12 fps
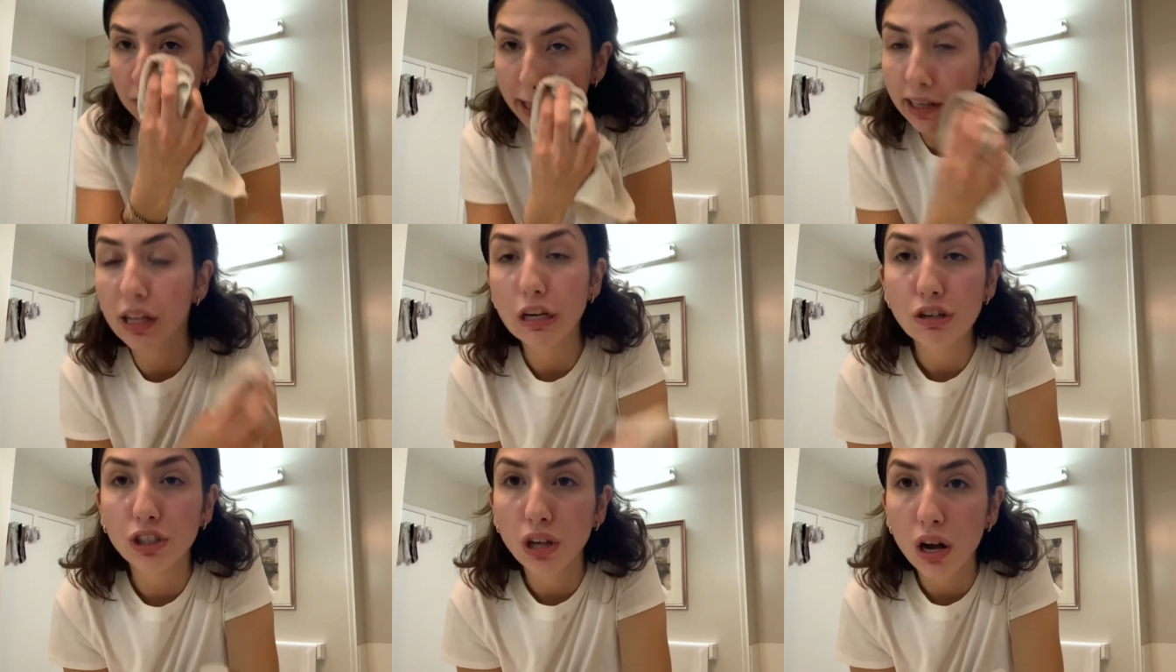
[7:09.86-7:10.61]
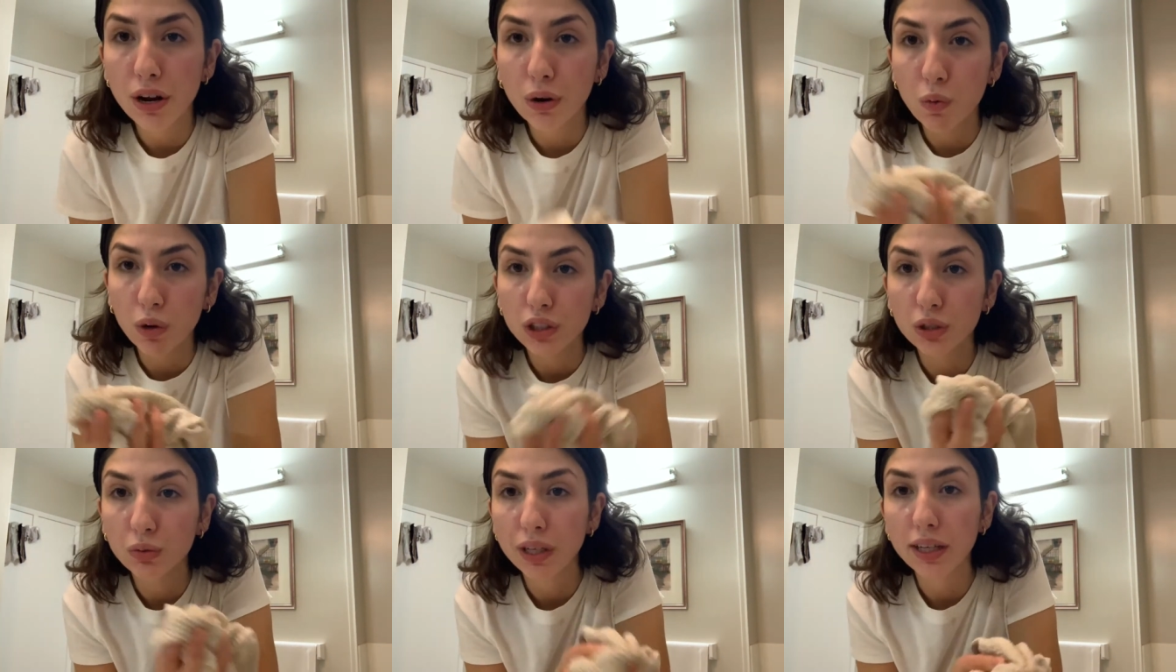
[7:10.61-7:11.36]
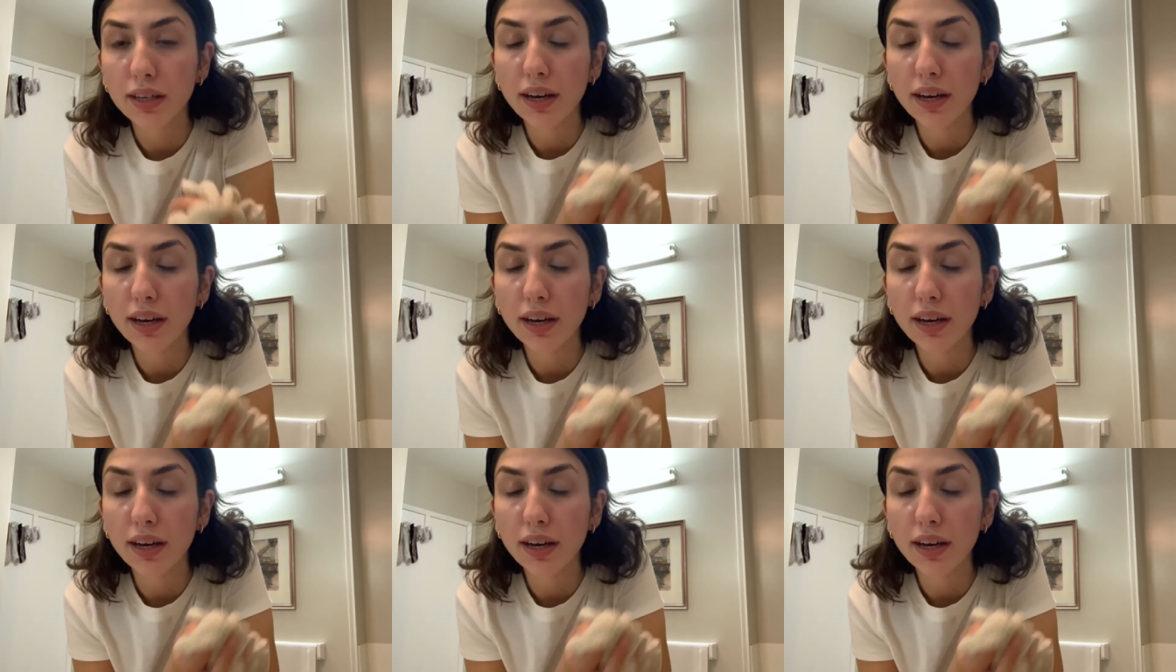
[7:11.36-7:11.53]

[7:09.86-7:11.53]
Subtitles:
my Clarisonic once a week,